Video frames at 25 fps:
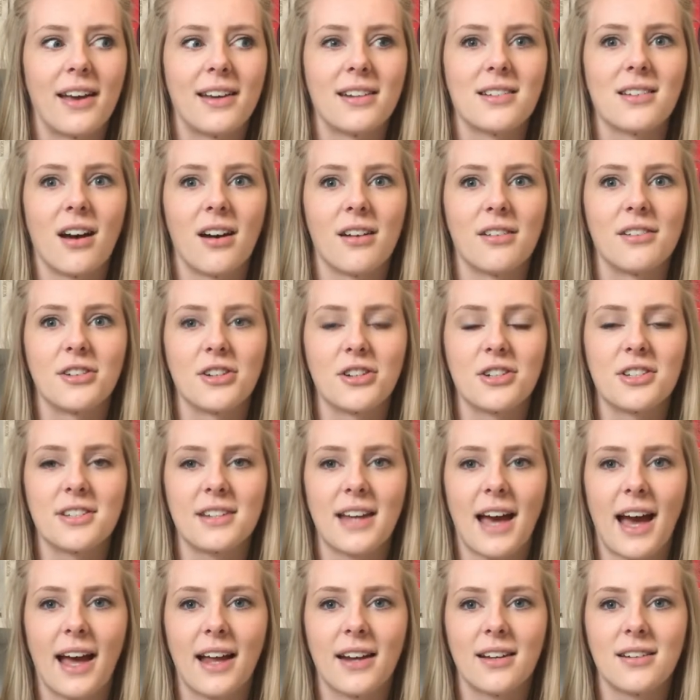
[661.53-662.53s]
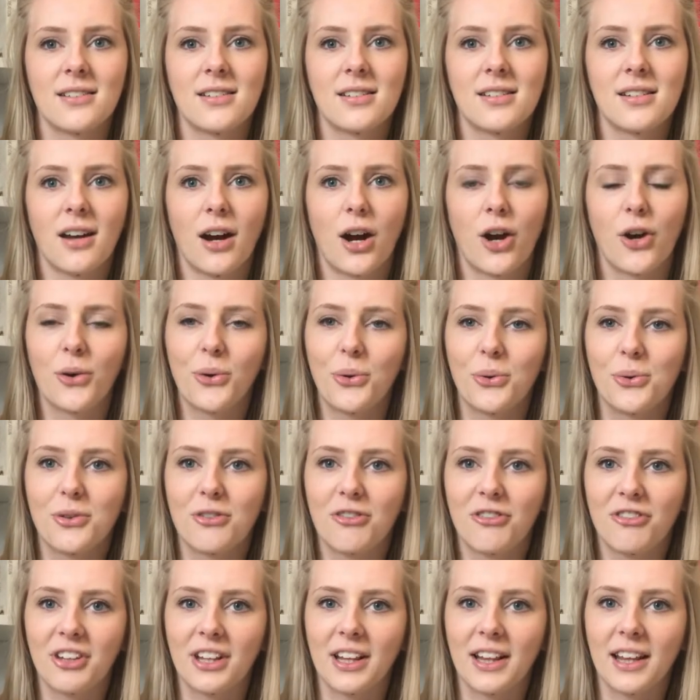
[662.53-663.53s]
to understand her own
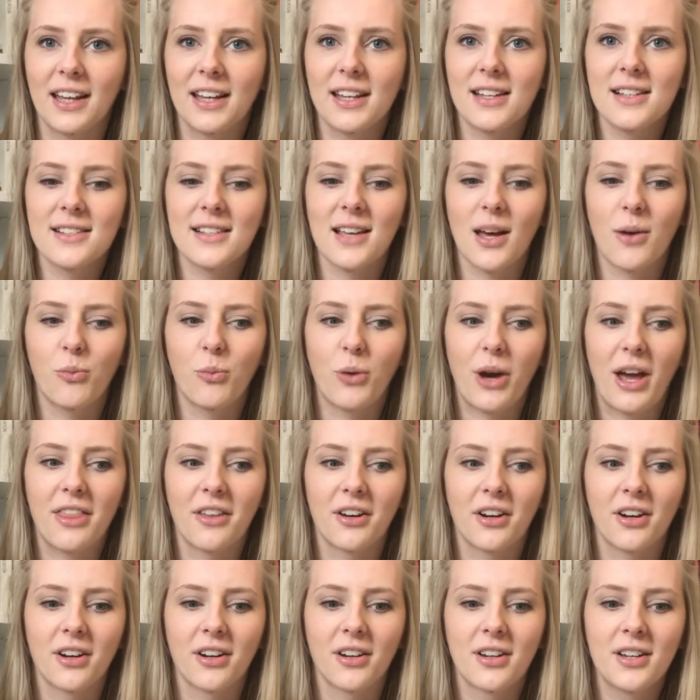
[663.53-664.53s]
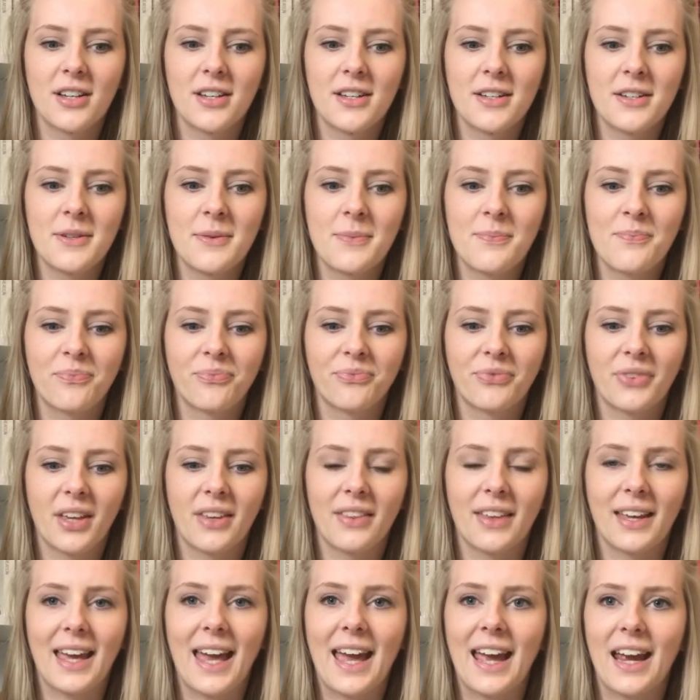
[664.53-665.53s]
feelings and whether
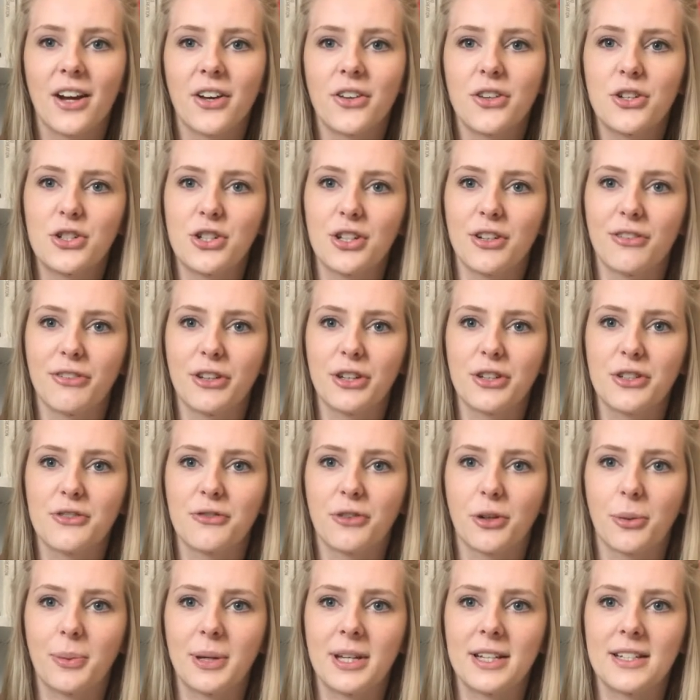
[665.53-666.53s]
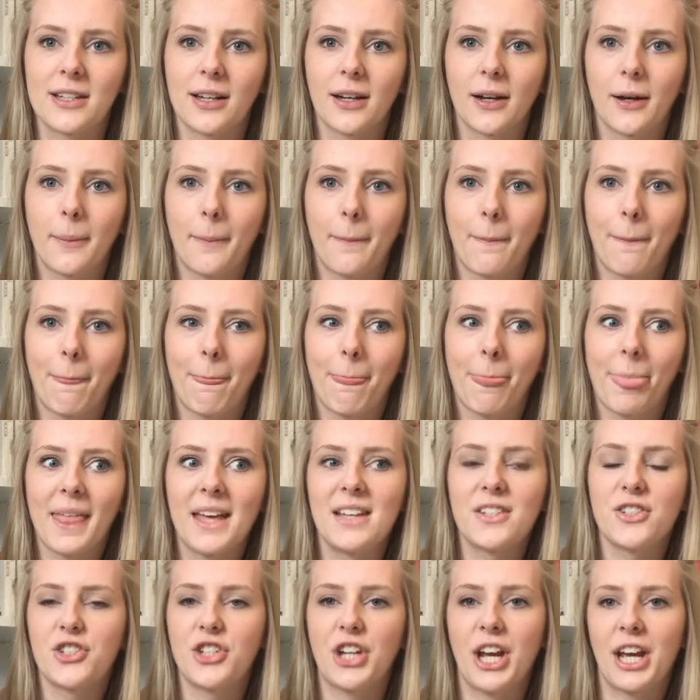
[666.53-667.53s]
the care that she feels for Peeta
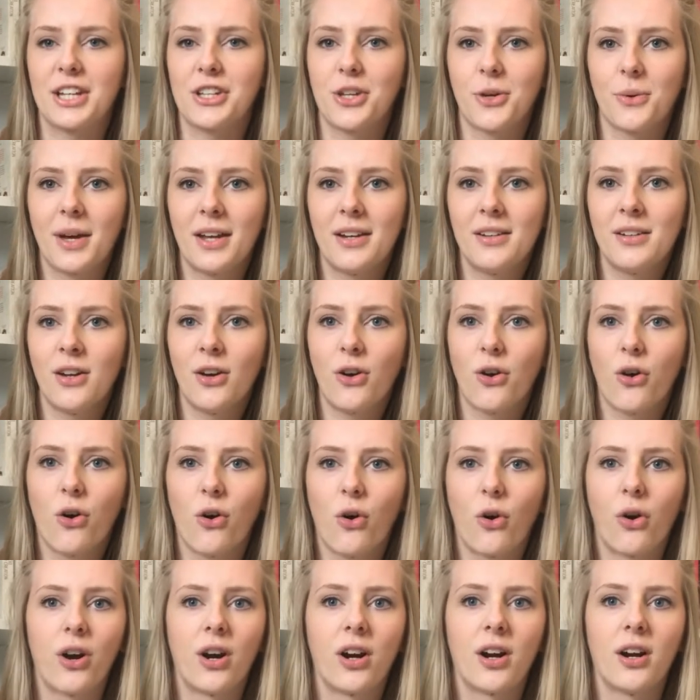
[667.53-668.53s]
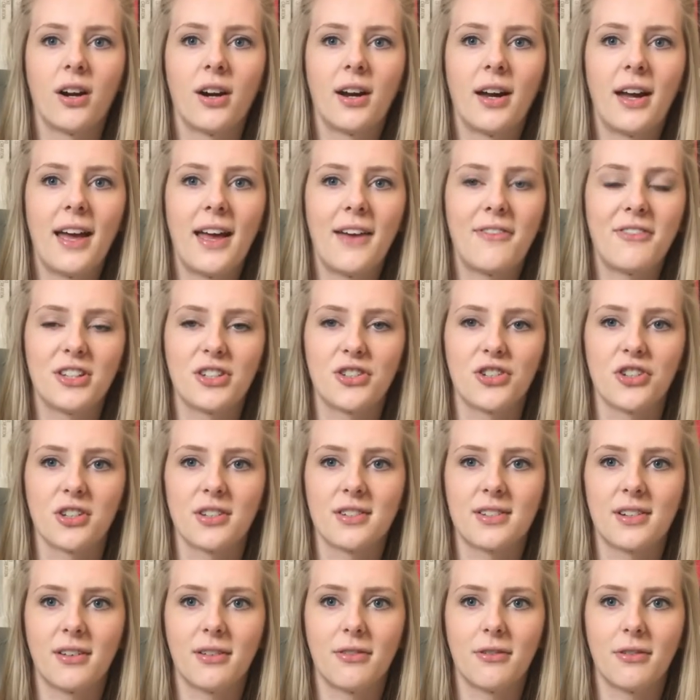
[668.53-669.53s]
is genuine or if it's
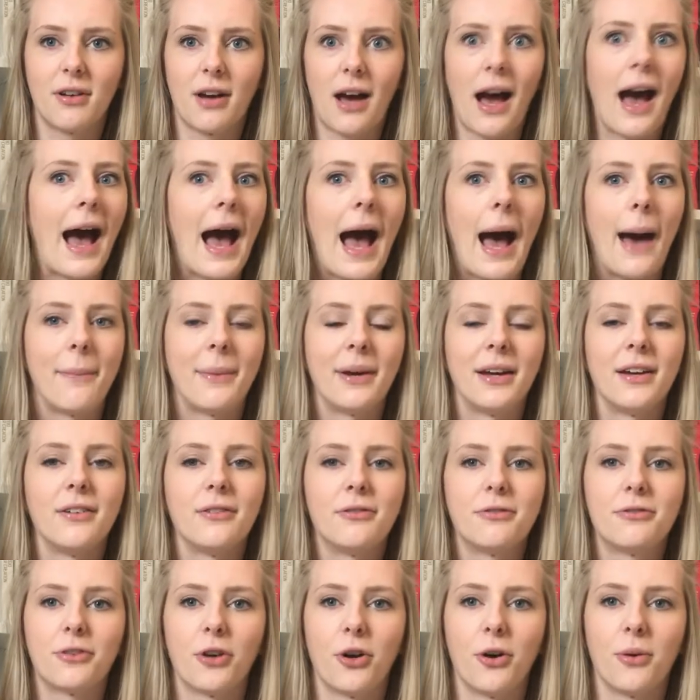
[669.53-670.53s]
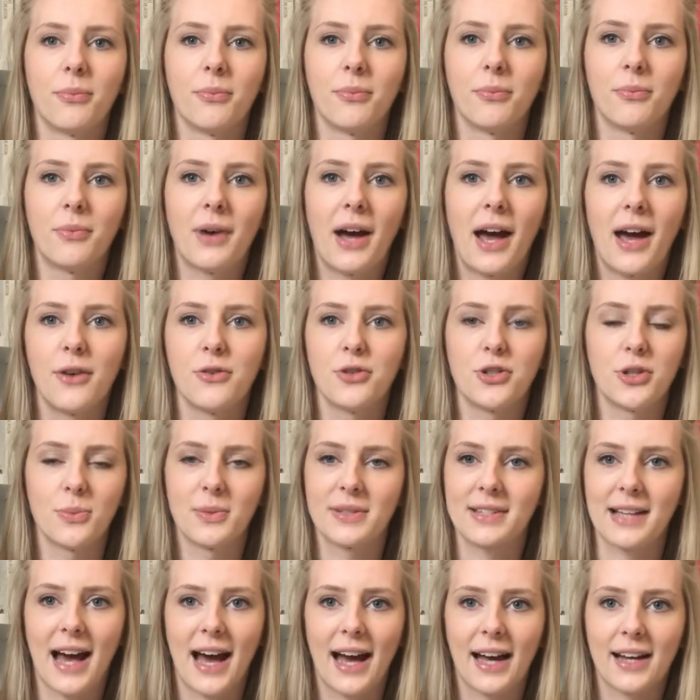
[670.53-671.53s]
just a habit from how she
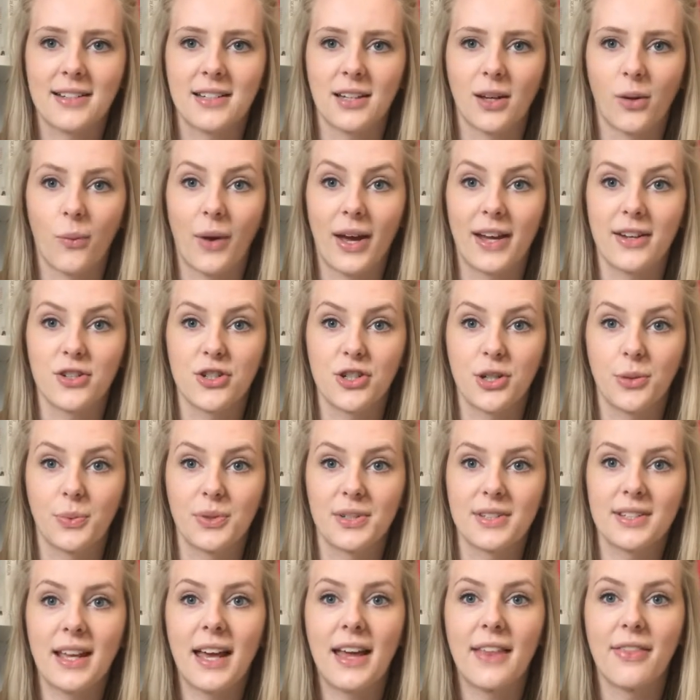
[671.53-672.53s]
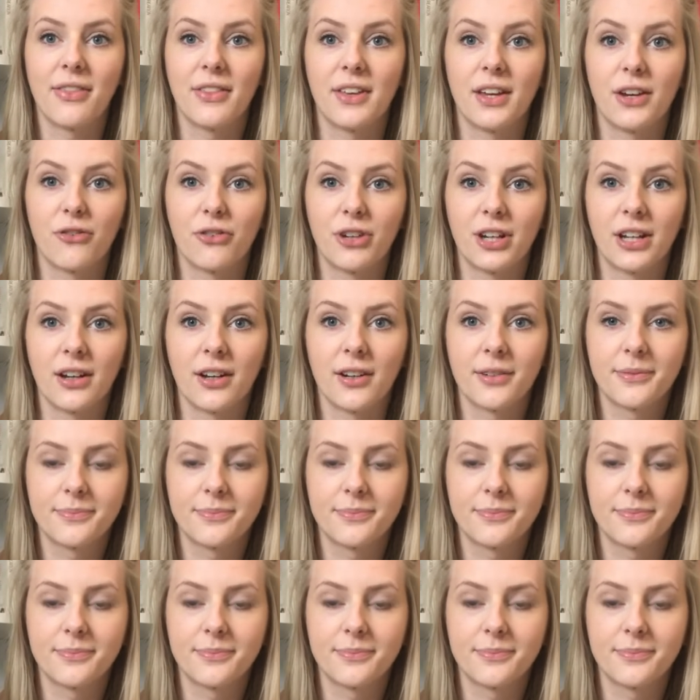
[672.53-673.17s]
was acting when she was in the arena.